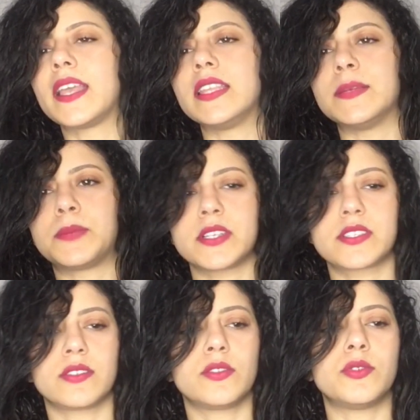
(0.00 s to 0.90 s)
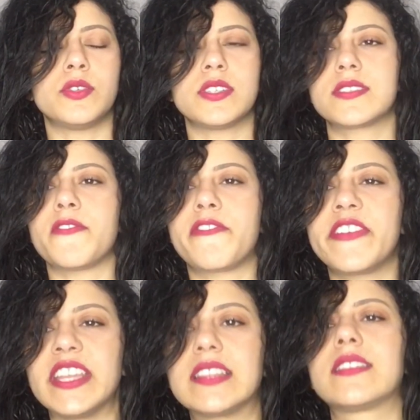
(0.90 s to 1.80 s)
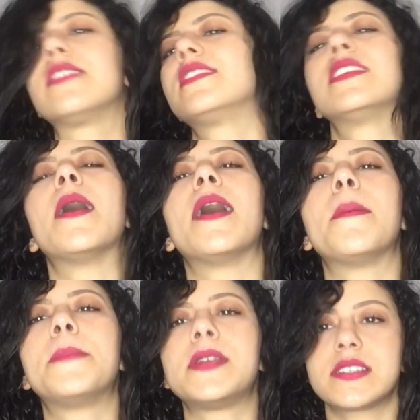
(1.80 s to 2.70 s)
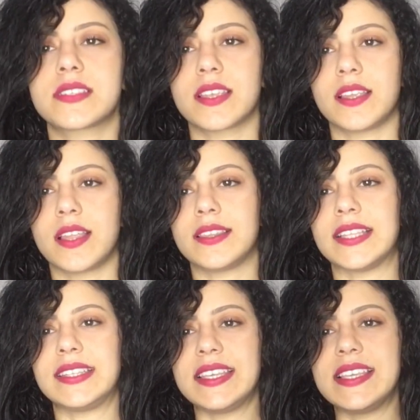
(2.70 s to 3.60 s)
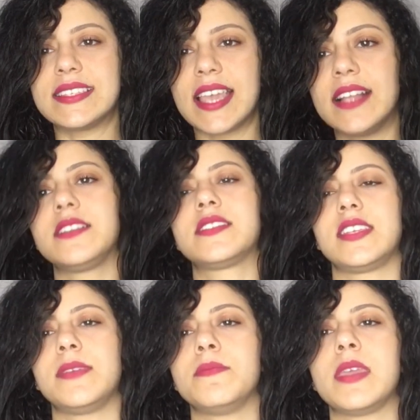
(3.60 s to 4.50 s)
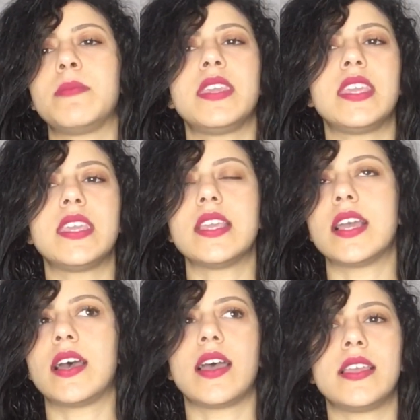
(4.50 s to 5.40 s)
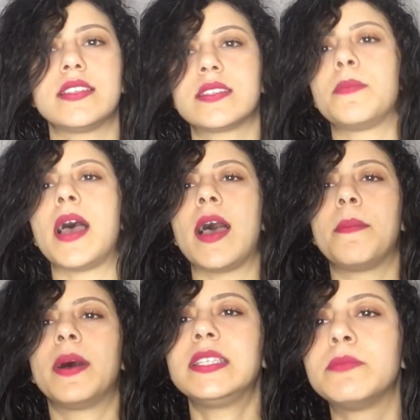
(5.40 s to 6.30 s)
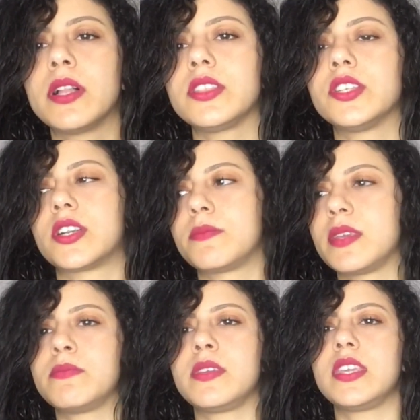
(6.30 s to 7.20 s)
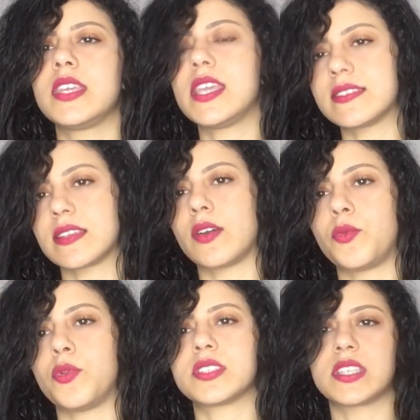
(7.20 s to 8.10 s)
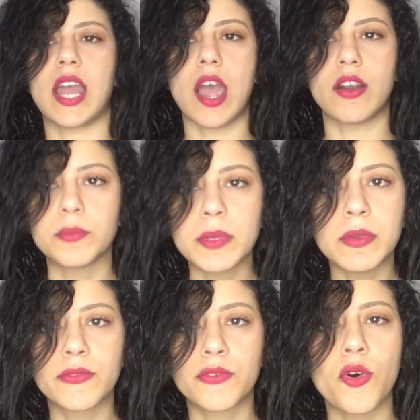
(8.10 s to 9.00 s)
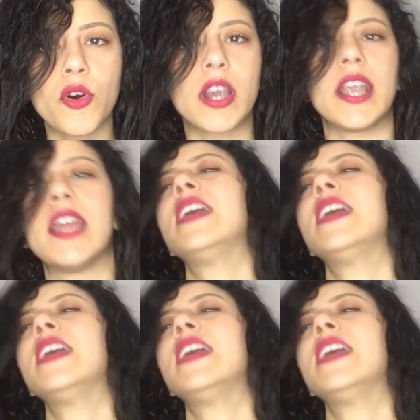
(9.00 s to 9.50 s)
The person who is fit, a person that is healthy. Maybe he's a bodybuilder, maybe was in army before.